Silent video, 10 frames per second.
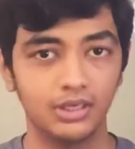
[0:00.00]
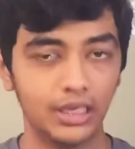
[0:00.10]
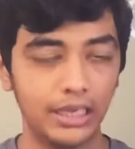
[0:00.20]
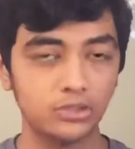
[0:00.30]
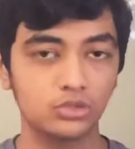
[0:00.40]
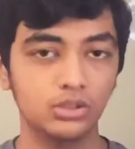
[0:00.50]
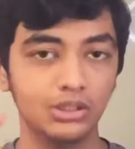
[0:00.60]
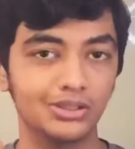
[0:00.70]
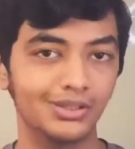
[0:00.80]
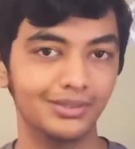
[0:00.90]

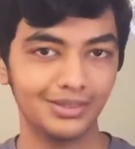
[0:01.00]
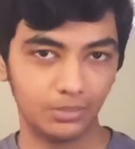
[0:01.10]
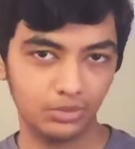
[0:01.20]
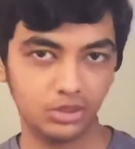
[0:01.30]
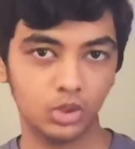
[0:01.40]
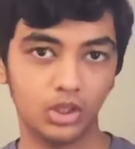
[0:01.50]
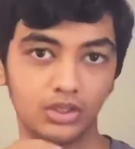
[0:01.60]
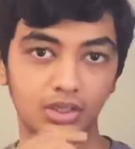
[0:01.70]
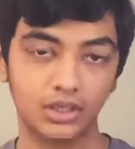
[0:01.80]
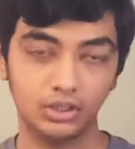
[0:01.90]
Actually, the tablet got the
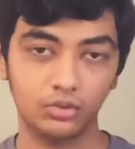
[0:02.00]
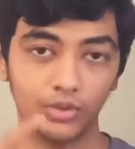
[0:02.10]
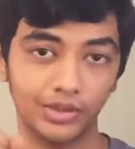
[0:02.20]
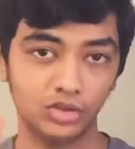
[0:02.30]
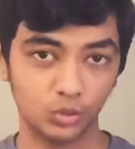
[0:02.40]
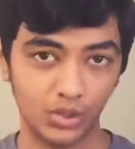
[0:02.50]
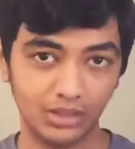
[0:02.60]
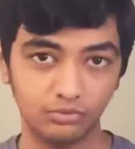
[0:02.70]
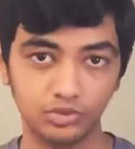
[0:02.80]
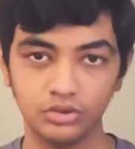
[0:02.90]
ColorOS
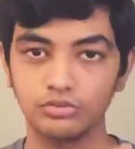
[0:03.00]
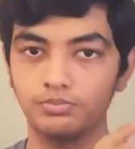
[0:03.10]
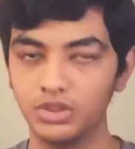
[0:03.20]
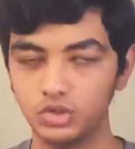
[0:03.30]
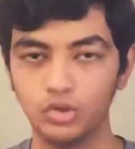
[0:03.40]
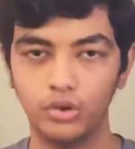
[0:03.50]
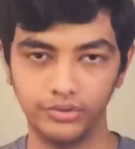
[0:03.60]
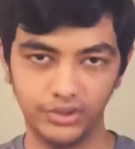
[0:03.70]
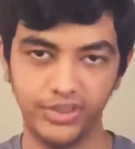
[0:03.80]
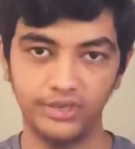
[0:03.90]
12, which is based on
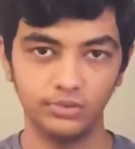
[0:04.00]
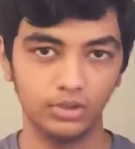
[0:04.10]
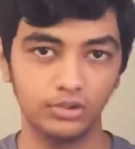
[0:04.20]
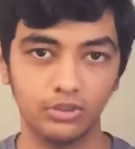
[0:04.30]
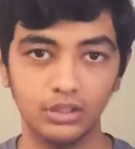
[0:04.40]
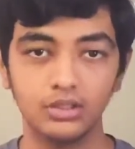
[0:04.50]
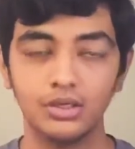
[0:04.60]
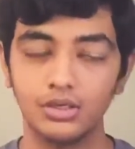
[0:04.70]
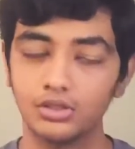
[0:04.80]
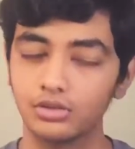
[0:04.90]
the Android 12.
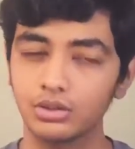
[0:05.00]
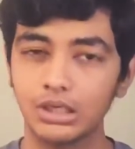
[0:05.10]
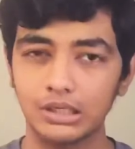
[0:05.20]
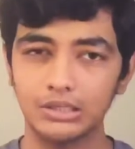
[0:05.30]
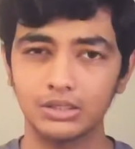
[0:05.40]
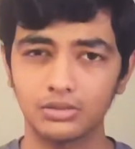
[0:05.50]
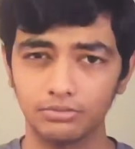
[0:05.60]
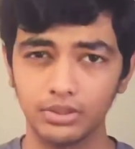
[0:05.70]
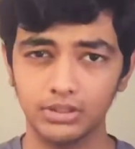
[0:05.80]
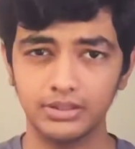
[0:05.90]
So yeah, it is
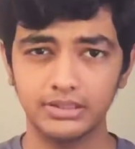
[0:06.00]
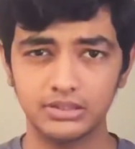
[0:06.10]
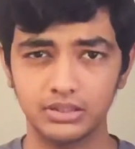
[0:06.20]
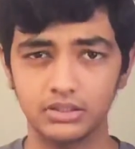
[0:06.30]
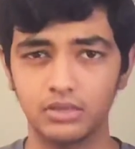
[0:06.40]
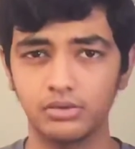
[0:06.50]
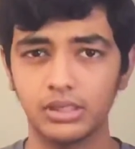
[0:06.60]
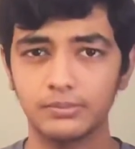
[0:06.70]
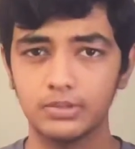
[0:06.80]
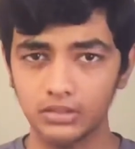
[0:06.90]
really nice that they have
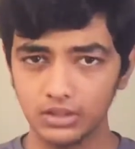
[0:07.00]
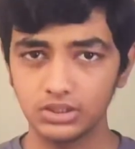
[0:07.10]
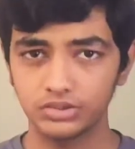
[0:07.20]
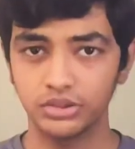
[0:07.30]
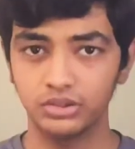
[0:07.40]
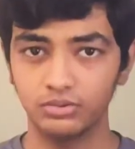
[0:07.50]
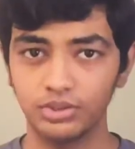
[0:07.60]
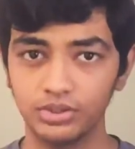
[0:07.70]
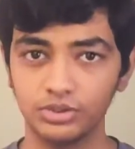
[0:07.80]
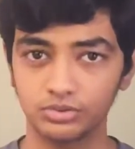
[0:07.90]
kept the latest and the
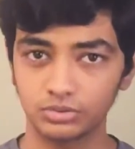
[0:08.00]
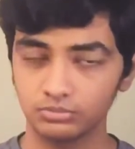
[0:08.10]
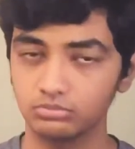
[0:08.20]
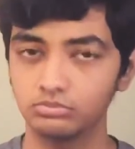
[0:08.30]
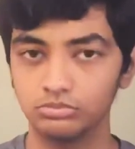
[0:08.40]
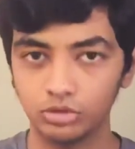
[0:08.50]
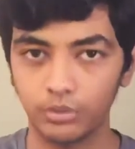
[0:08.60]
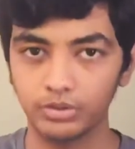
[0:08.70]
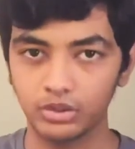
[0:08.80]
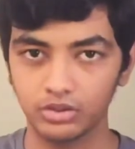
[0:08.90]
greatest
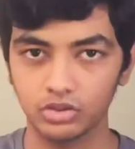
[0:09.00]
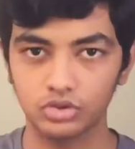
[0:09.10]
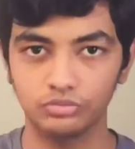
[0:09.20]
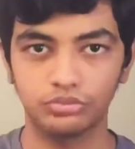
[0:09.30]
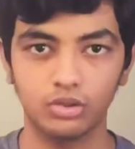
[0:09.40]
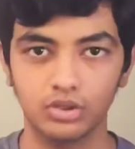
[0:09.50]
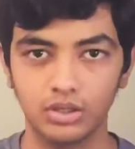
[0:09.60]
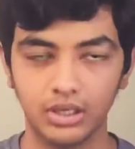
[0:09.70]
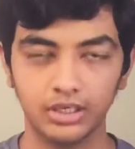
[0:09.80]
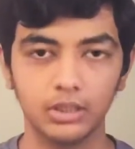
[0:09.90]
operating system for that
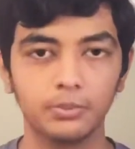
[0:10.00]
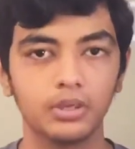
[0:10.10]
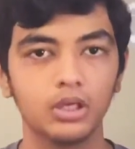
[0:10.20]
lineup.